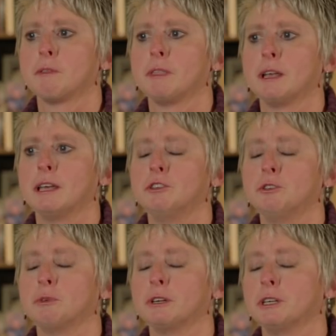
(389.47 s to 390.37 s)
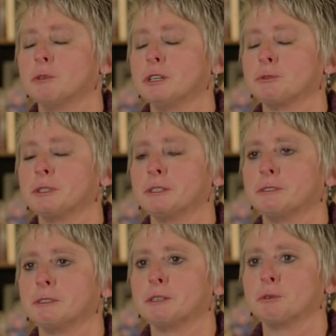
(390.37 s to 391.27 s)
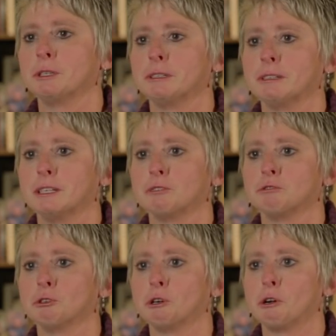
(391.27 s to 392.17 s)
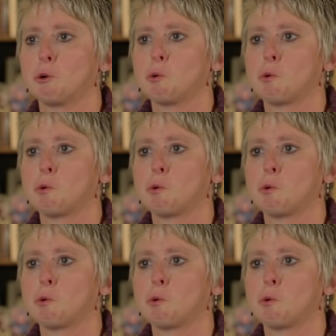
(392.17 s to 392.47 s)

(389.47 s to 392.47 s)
that I knew where he was wherever I went on that floor.